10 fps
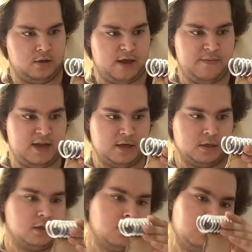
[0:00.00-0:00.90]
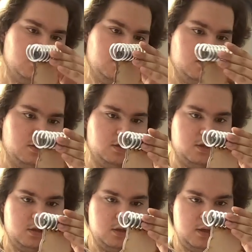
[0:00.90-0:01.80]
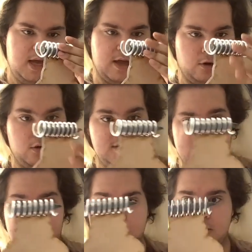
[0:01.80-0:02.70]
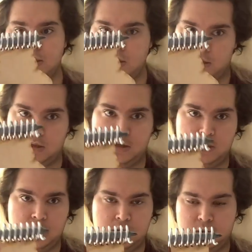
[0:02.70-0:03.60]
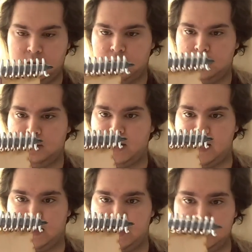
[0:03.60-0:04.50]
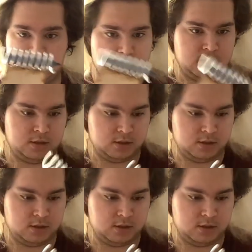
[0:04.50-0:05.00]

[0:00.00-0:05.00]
I mean, it holds it, at least.